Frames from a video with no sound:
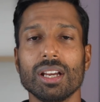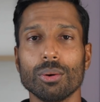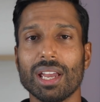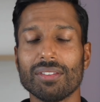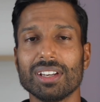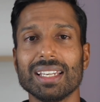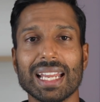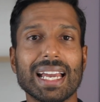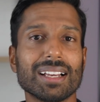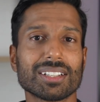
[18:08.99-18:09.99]
we have an
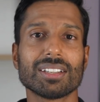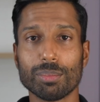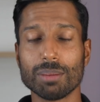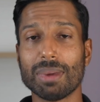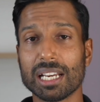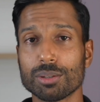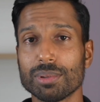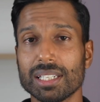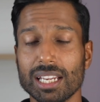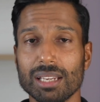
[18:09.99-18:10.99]
in-house property
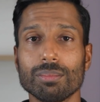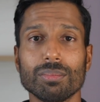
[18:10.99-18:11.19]
management team.